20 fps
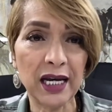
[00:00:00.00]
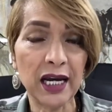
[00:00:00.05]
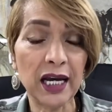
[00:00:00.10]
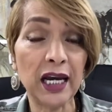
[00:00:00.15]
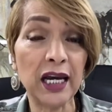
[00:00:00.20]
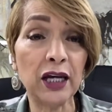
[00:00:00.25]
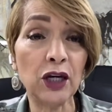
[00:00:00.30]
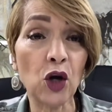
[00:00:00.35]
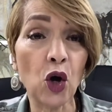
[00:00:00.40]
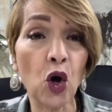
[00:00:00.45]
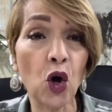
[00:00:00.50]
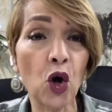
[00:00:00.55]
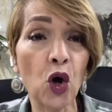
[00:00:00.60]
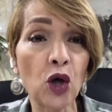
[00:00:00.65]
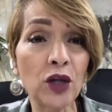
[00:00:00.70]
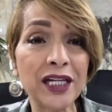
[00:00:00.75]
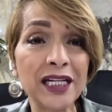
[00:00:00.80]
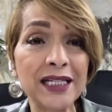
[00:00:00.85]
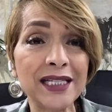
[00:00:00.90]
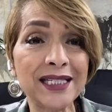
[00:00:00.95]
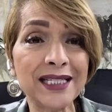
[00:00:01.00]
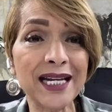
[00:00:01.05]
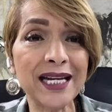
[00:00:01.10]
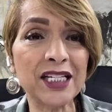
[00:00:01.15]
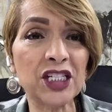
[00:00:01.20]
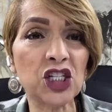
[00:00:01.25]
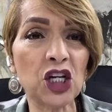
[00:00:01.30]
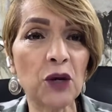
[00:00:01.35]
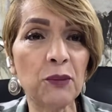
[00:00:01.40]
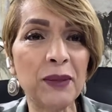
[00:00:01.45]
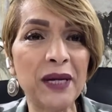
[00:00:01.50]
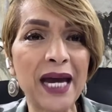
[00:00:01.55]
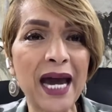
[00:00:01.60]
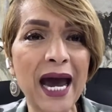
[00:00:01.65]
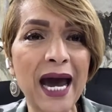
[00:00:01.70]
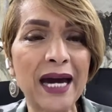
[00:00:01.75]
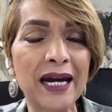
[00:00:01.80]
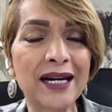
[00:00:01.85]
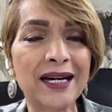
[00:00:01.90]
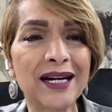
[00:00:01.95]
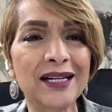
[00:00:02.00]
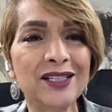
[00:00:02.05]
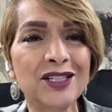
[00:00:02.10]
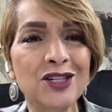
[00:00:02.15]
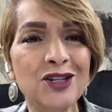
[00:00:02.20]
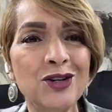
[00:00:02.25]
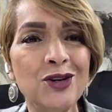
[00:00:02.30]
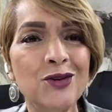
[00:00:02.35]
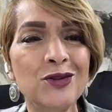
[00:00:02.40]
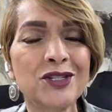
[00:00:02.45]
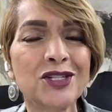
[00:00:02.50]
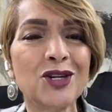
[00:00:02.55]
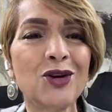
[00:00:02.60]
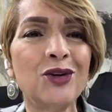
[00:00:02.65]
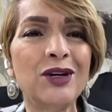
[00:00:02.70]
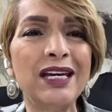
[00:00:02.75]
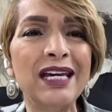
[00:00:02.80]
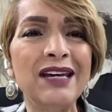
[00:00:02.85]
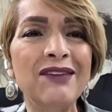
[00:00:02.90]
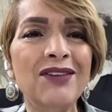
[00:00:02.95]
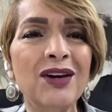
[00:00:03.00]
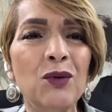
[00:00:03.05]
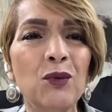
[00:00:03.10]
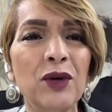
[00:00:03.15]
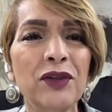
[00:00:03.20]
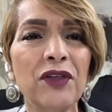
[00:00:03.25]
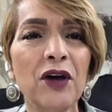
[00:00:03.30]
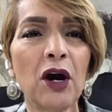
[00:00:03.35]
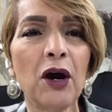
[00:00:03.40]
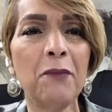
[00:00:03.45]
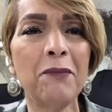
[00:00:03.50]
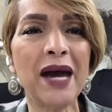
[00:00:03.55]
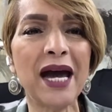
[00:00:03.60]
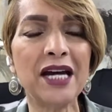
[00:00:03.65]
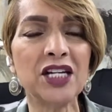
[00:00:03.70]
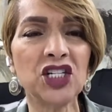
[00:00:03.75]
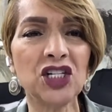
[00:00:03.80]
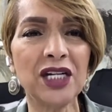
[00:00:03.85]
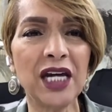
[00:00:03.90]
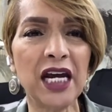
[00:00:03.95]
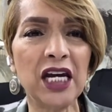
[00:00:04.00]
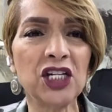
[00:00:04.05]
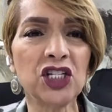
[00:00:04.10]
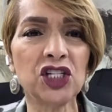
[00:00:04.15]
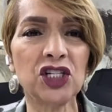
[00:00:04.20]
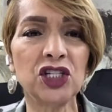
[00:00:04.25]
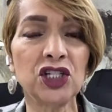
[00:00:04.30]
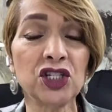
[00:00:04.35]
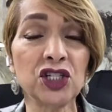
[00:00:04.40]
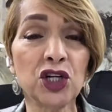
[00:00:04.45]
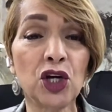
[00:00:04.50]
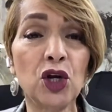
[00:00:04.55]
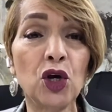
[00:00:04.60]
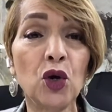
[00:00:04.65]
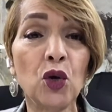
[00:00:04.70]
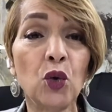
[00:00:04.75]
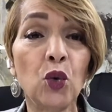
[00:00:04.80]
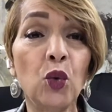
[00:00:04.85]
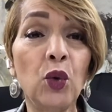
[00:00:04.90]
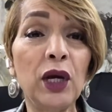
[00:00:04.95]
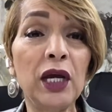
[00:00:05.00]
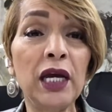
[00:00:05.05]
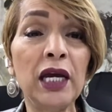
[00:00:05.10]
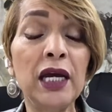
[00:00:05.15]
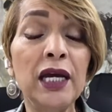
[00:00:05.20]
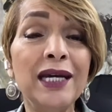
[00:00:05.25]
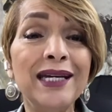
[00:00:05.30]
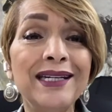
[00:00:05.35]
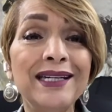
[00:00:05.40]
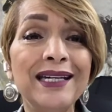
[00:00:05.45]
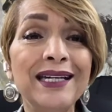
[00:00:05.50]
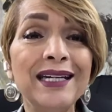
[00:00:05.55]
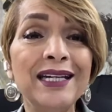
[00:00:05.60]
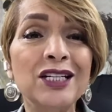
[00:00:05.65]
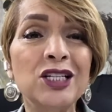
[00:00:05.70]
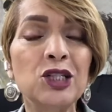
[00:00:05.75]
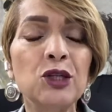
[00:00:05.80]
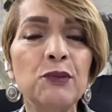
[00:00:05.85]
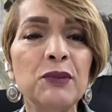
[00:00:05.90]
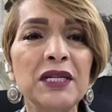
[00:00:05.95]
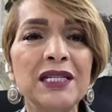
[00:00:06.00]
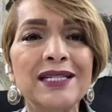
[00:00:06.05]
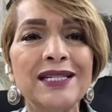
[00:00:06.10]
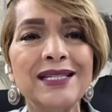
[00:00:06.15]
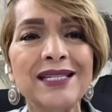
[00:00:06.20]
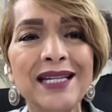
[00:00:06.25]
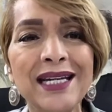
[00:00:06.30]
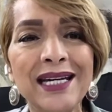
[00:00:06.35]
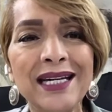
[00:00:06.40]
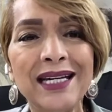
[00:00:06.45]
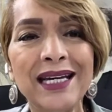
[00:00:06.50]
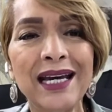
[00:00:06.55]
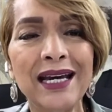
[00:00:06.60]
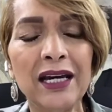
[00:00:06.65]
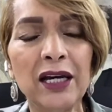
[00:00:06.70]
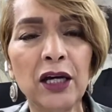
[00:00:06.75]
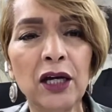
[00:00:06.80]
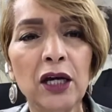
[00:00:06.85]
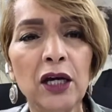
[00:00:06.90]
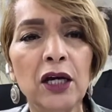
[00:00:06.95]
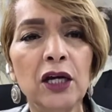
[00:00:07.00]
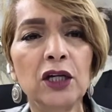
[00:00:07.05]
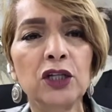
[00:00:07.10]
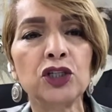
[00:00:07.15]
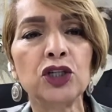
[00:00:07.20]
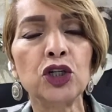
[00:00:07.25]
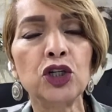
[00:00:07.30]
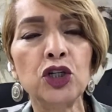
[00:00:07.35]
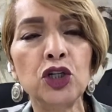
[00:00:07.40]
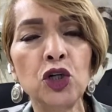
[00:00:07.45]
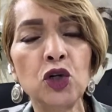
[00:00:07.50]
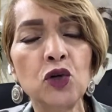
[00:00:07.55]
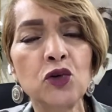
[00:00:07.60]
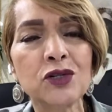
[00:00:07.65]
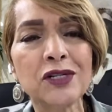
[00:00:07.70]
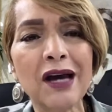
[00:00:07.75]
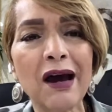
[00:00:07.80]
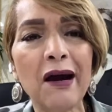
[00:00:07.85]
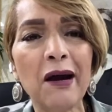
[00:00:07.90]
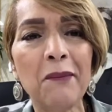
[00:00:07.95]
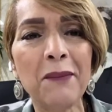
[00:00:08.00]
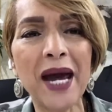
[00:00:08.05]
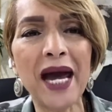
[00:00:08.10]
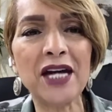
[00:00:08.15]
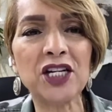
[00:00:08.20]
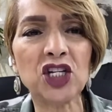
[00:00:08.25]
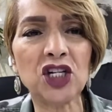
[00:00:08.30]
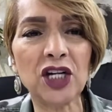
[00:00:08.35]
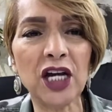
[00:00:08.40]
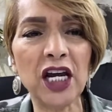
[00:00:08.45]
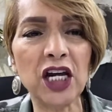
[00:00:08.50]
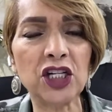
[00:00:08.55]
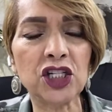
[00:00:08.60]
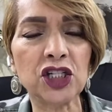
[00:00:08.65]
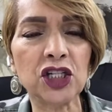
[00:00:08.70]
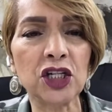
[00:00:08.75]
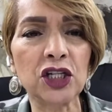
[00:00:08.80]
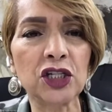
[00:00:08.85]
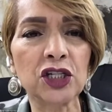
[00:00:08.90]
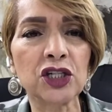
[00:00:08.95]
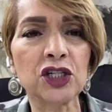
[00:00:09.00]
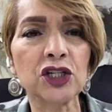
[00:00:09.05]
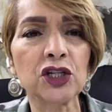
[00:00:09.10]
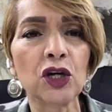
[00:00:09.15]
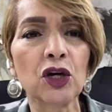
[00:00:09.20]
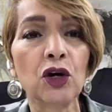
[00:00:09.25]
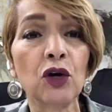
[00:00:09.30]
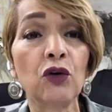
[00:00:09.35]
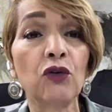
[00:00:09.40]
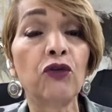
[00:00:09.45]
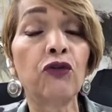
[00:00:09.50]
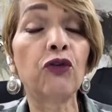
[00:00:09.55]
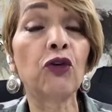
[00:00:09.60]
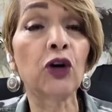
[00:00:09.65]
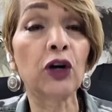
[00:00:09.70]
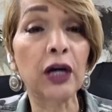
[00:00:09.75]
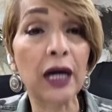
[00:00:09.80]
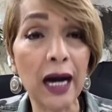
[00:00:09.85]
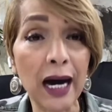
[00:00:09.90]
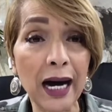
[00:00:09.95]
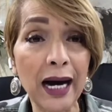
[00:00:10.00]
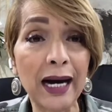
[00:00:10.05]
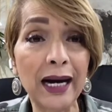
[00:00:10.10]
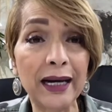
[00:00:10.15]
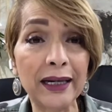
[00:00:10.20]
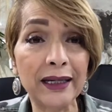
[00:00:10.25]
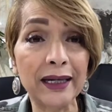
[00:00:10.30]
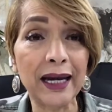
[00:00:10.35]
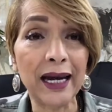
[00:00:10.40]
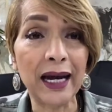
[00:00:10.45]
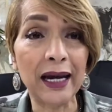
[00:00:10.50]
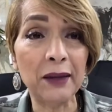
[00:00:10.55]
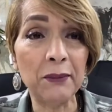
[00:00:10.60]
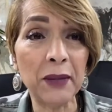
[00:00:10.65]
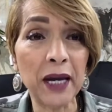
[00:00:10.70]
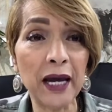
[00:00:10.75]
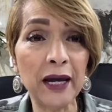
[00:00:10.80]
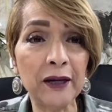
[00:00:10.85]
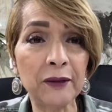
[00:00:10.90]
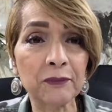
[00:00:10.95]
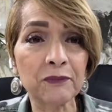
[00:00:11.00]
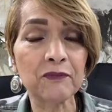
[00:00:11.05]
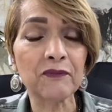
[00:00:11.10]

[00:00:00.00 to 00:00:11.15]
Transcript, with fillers: and all these things shall be added unto you. And so, even with our imaginations, we need to be seeking to use our imaginations for God. Amen.